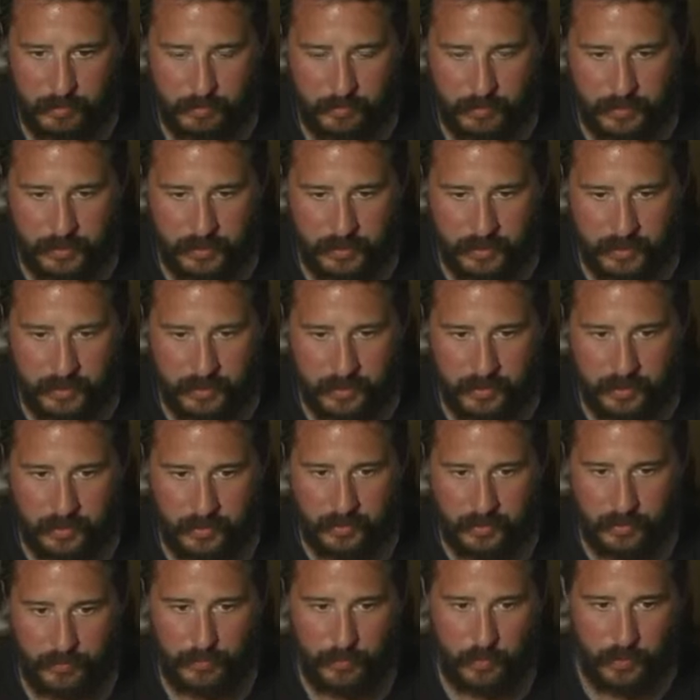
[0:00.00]
because
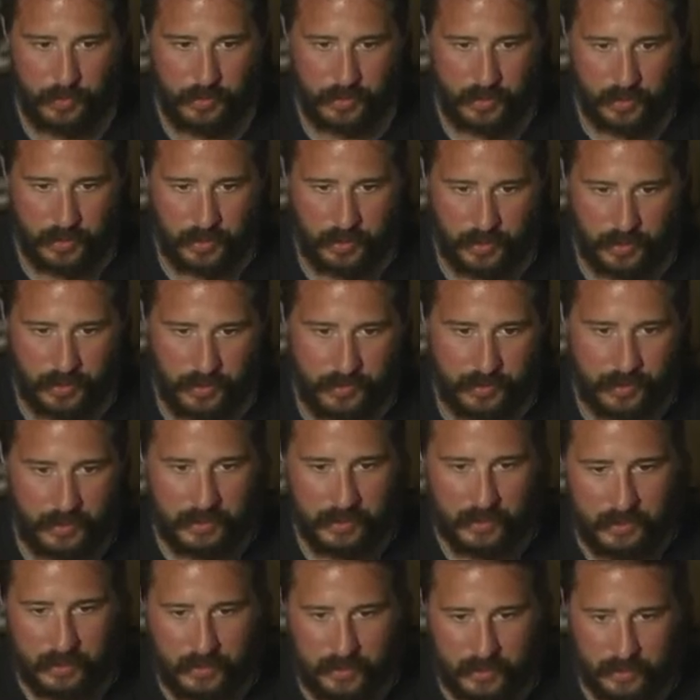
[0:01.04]
unfortunately,
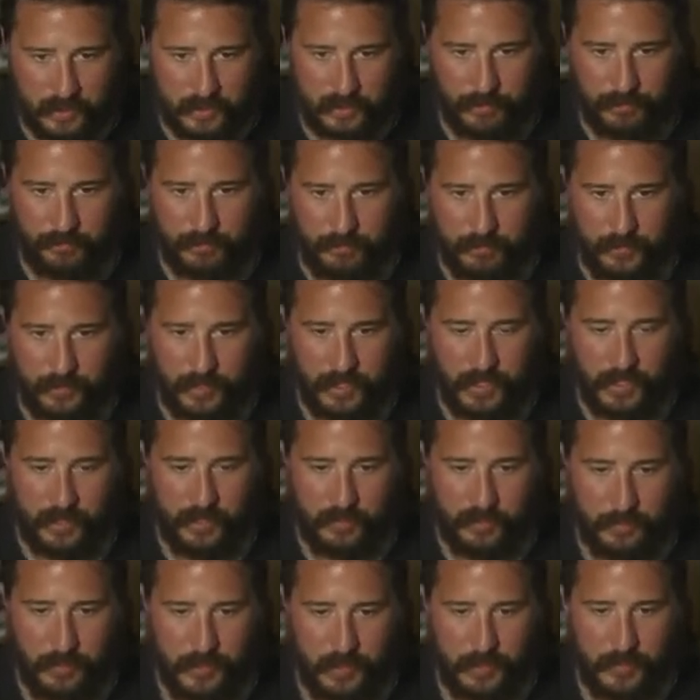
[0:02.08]

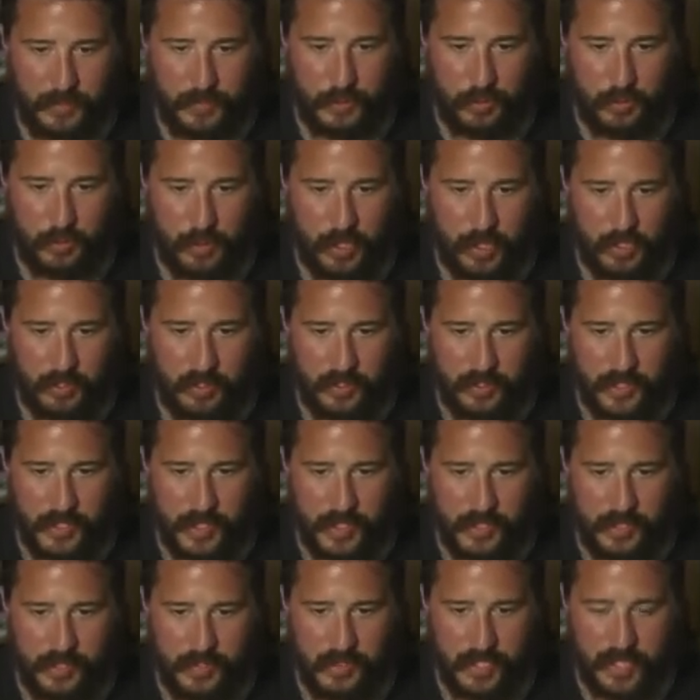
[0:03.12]
as much of a
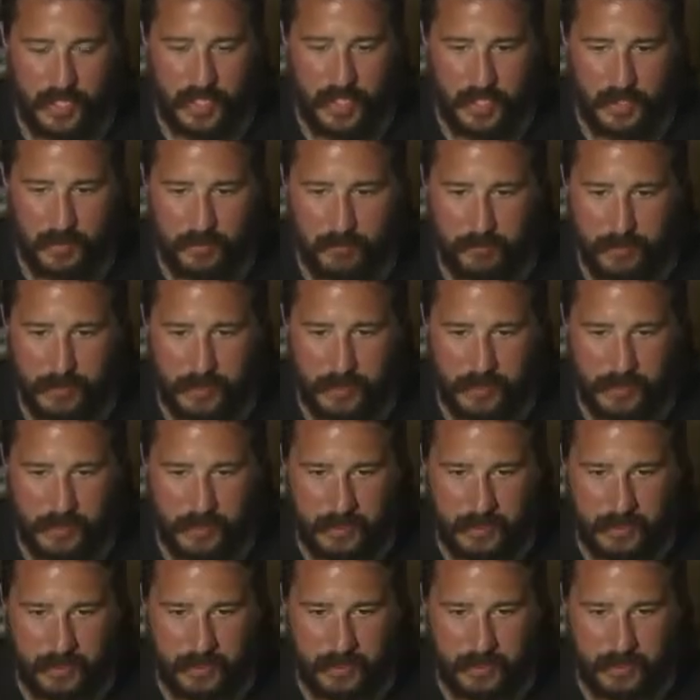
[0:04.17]
troglodyte as I am,
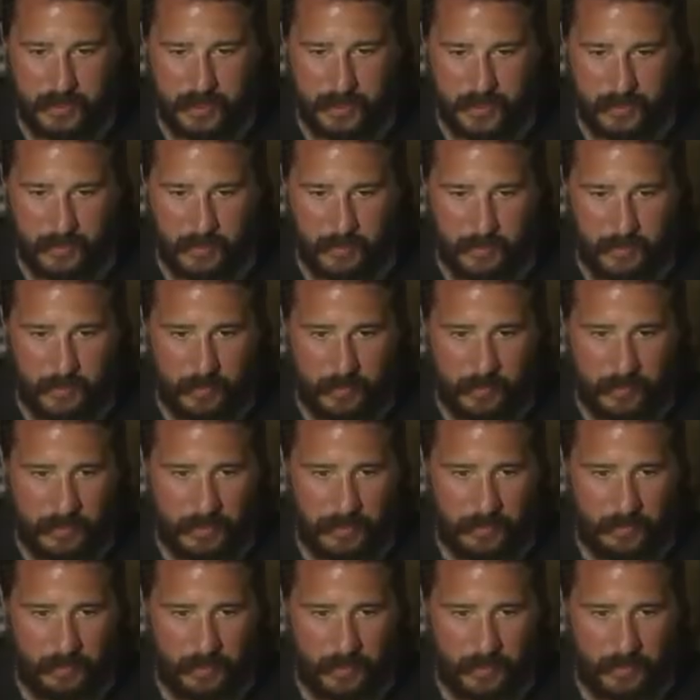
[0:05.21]
things are moving in
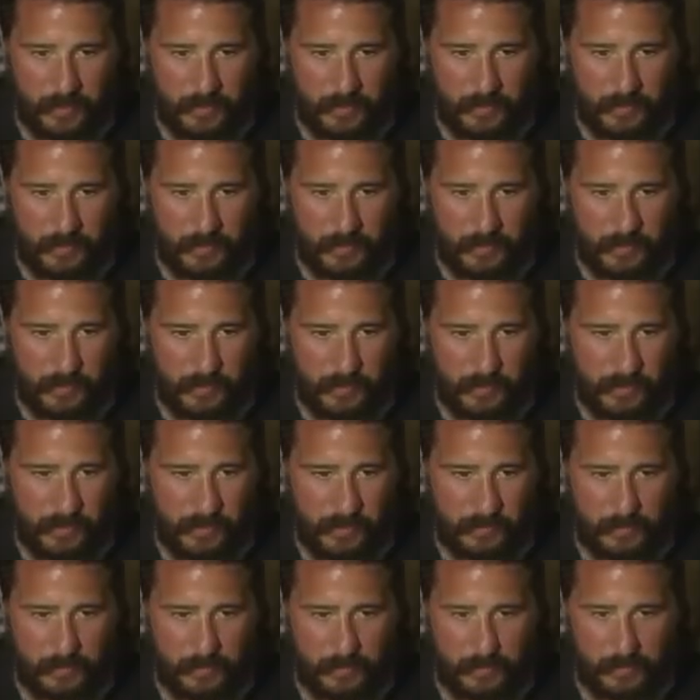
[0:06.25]
the way of
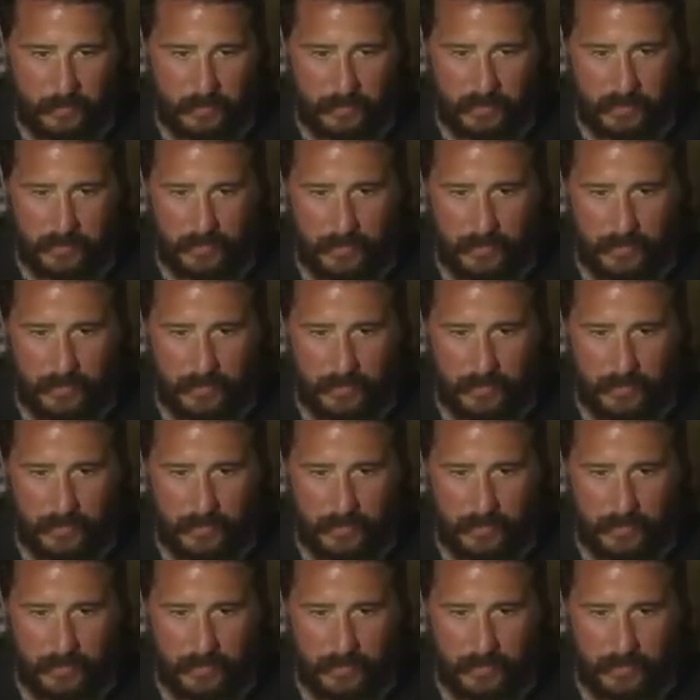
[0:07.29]
of uh,